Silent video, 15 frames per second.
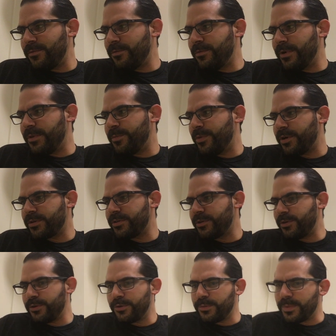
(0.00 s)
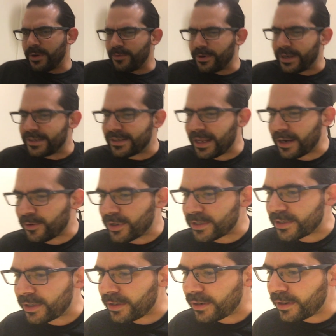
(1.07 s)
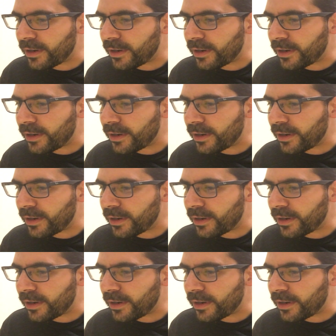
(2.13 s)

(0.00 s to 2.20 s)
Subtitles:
with BookTube... Wait, is that a question?